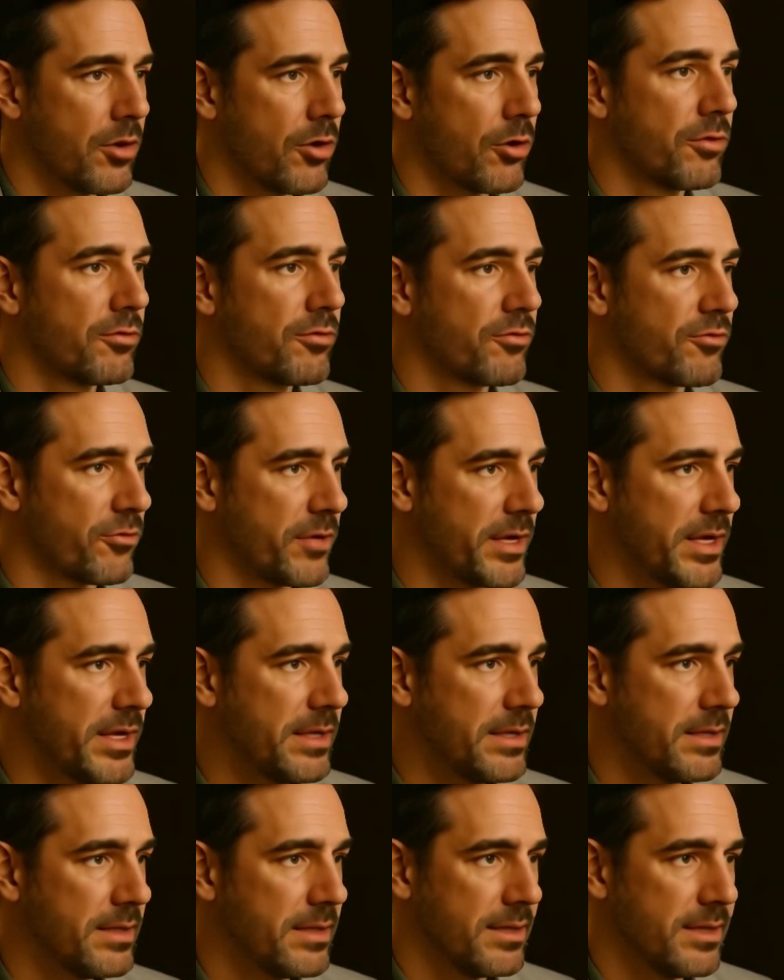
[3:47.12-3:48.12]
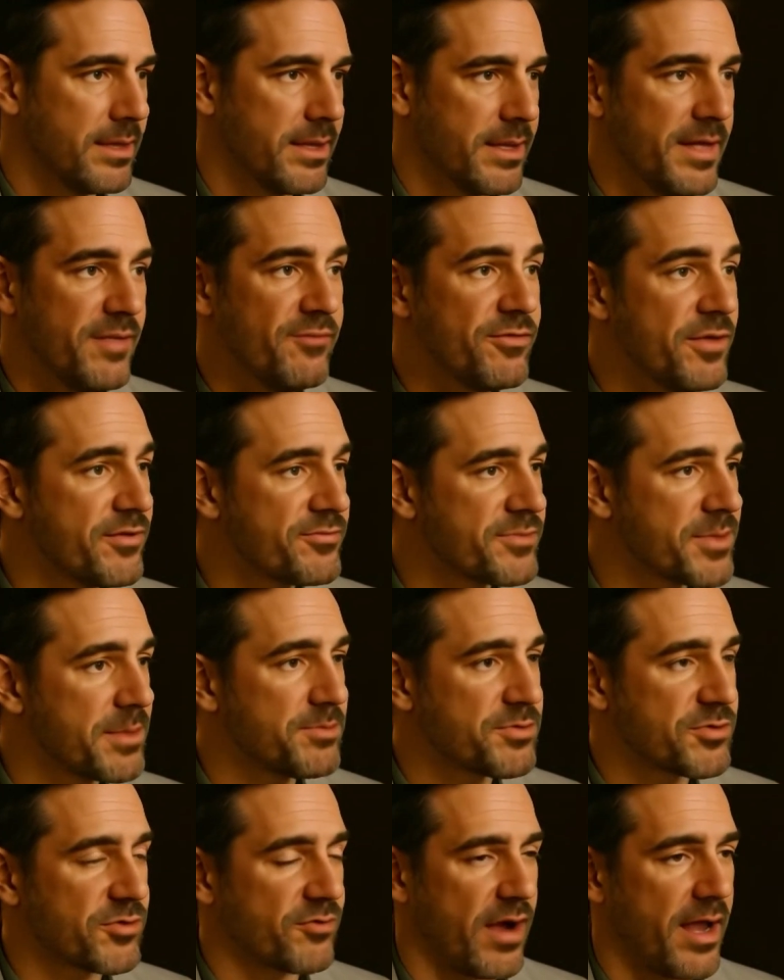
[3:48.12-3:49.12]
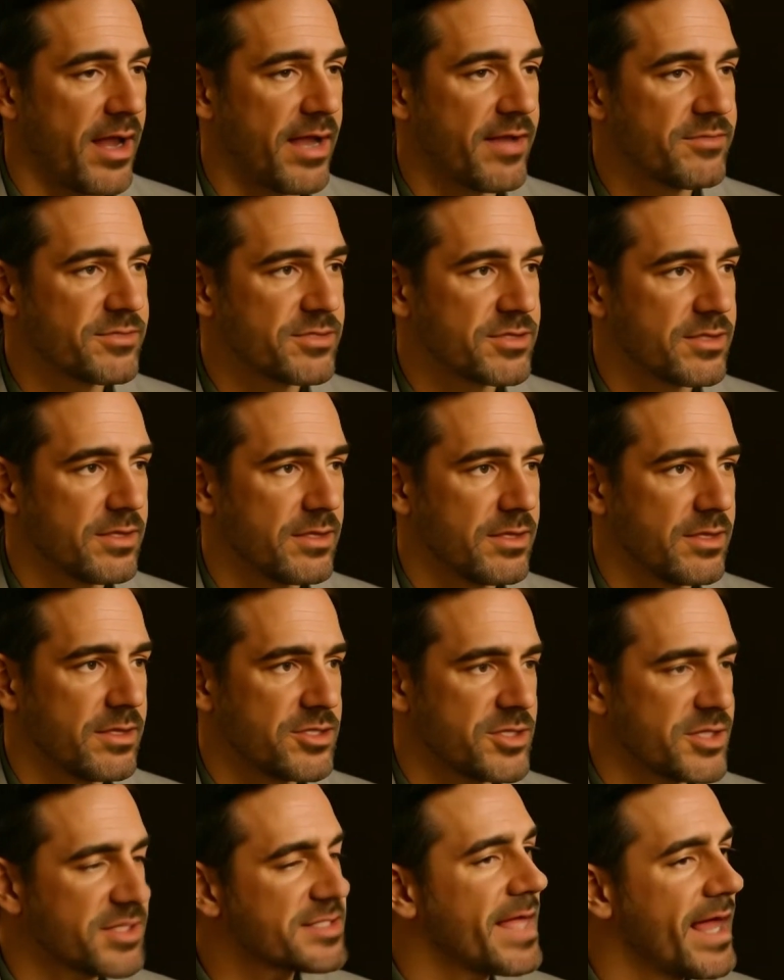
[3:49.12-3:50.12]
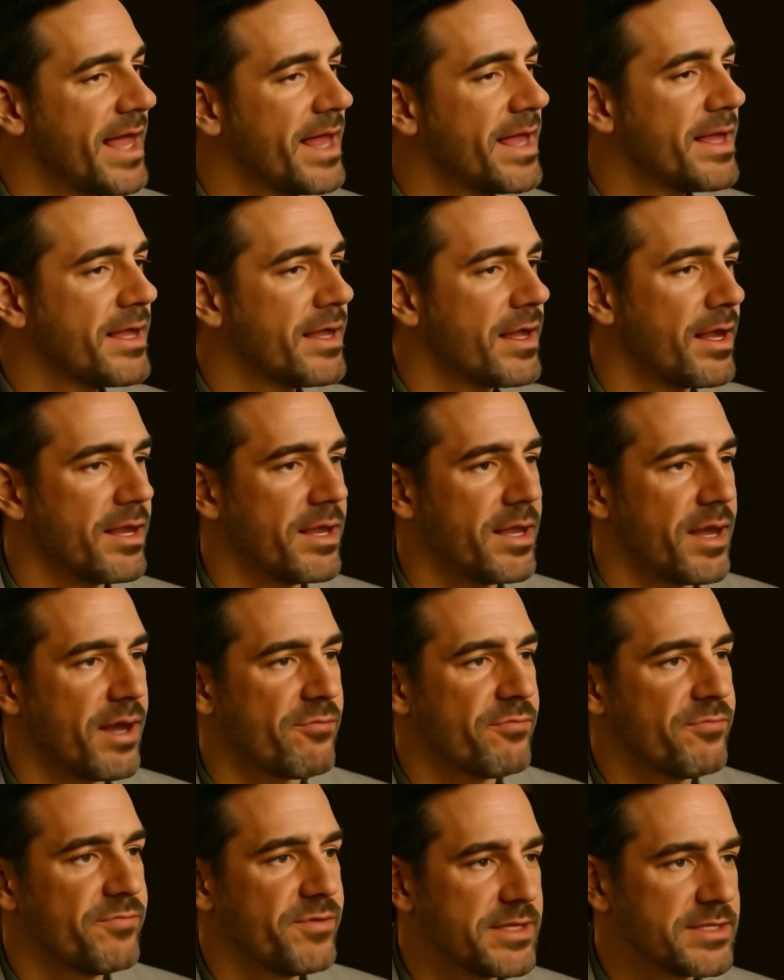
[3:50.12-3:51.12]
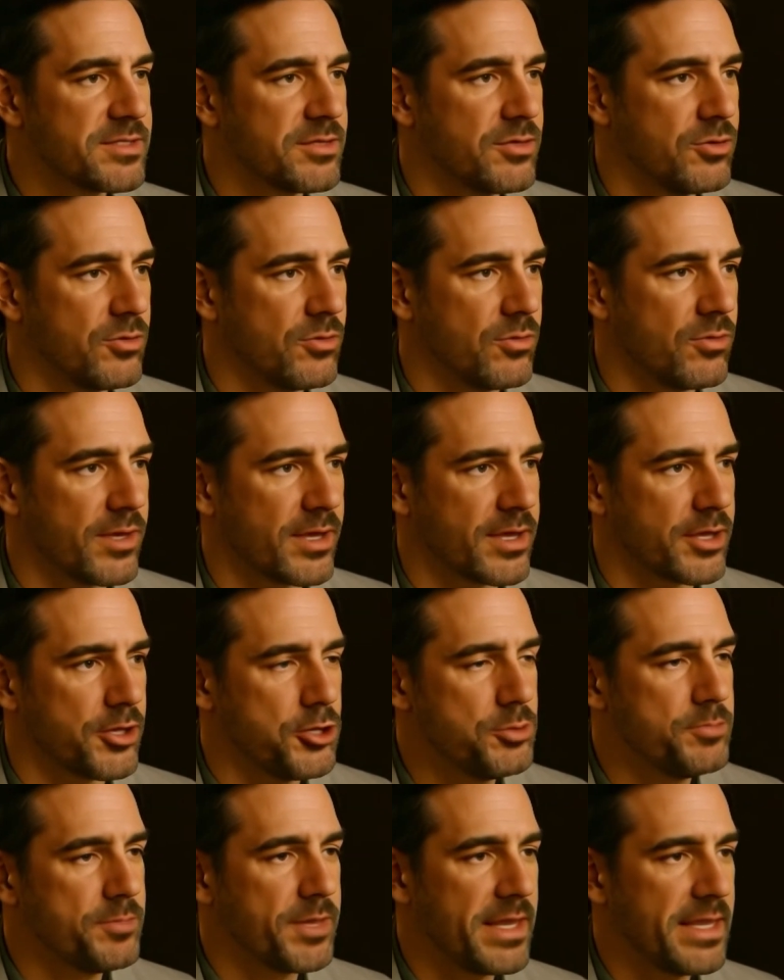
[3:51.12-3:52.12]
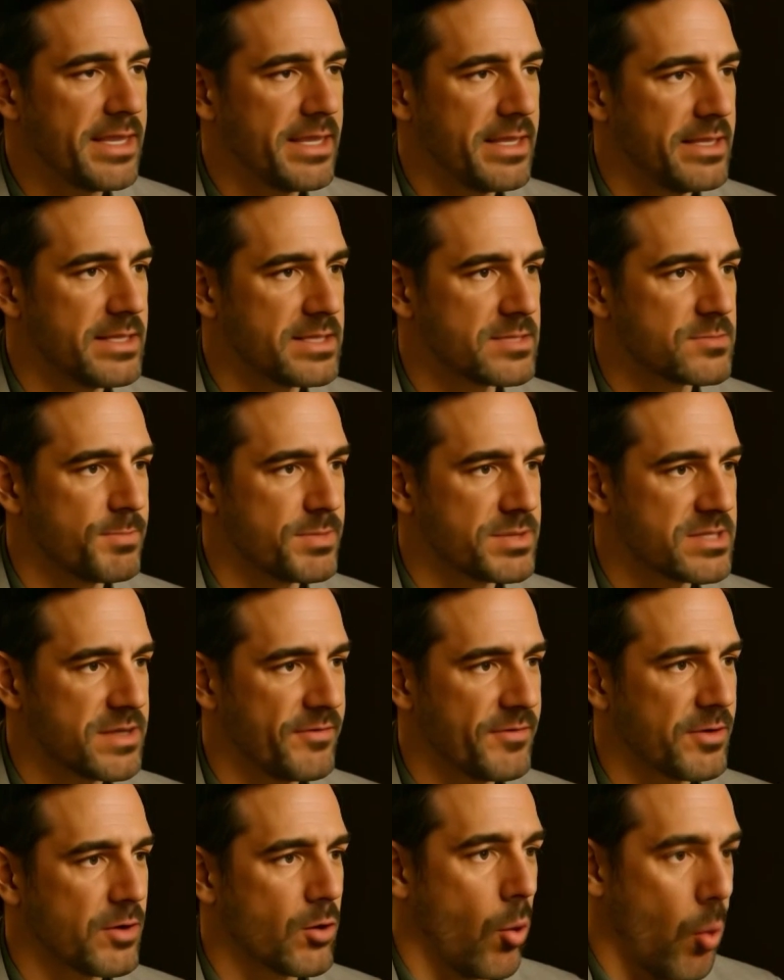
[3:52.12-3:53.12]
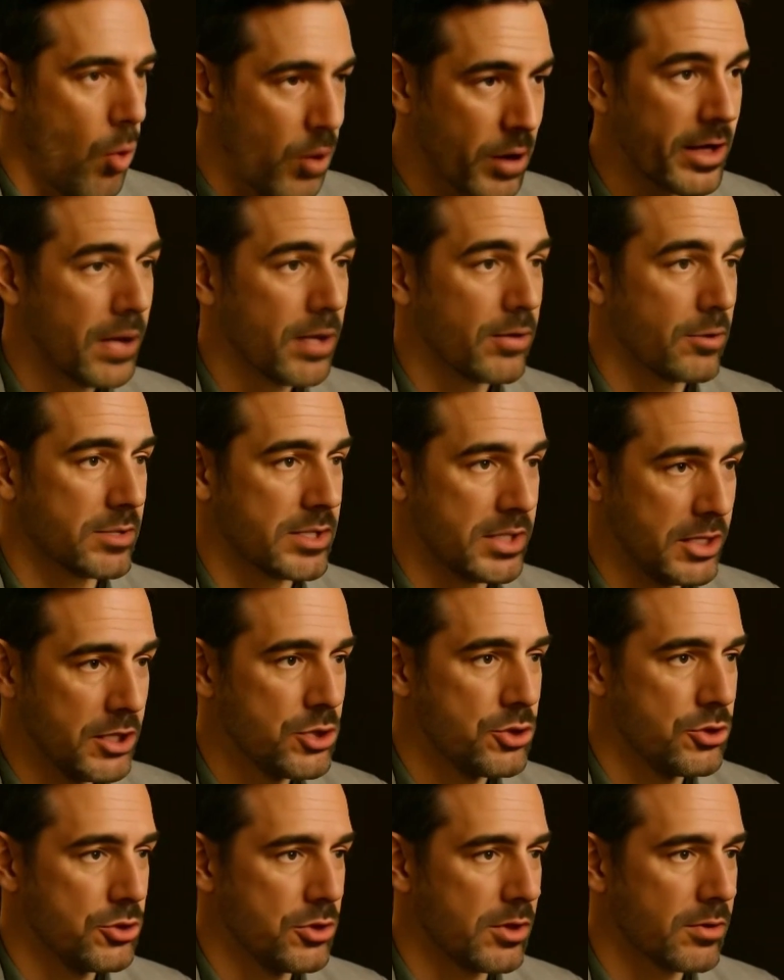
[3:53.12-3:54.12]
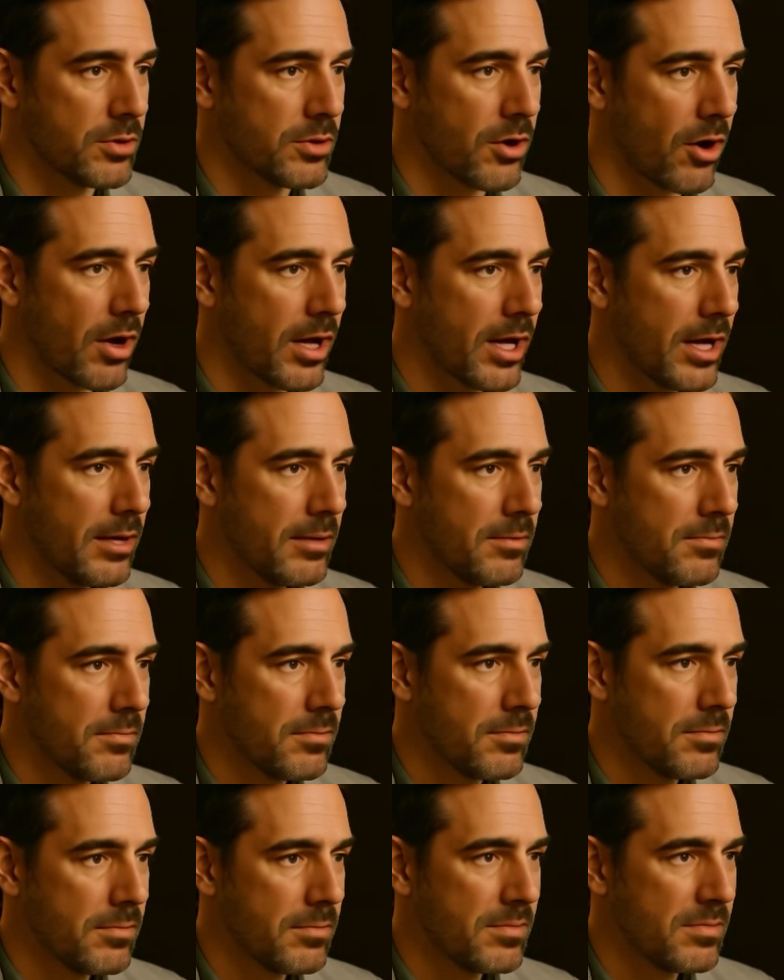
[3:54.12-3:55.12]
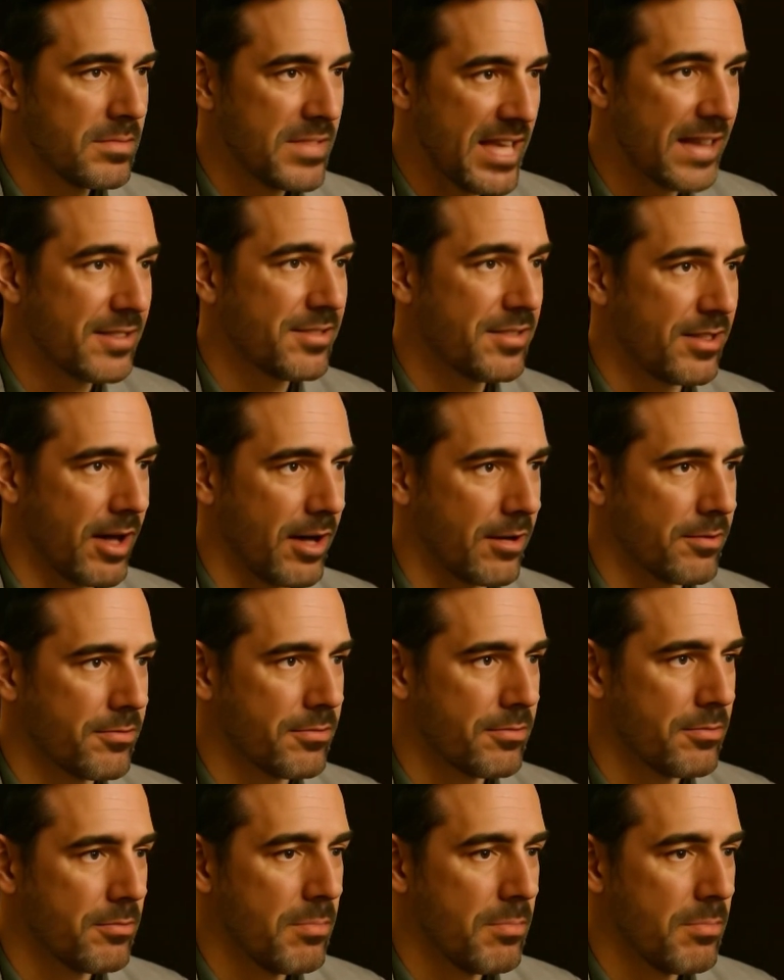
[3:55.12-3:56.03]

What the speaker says: Hurdle 3. Even if some survives, just getting enough of it to accumulate in the specific organ or tissue you're targeting, that's tough.